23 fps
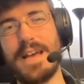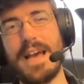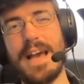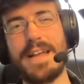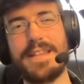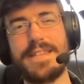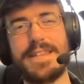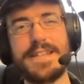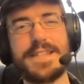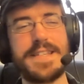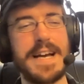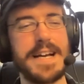And
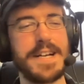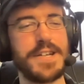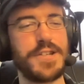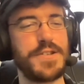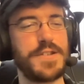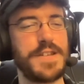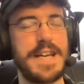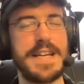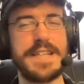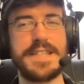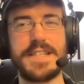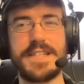this actually
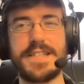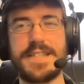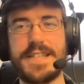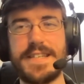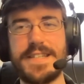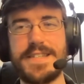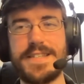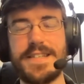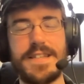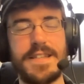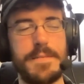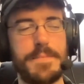has
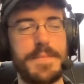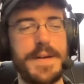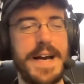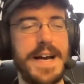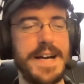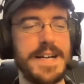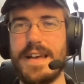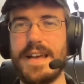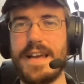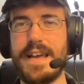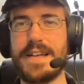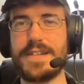existed in the
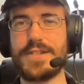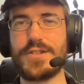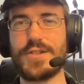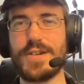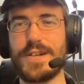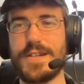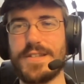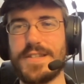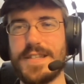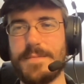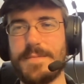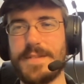past. It's
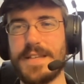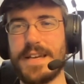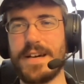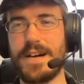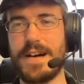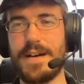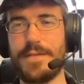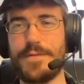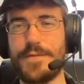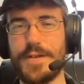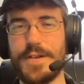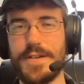called Something
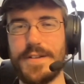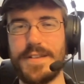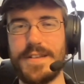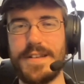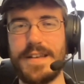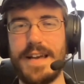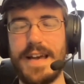Awful.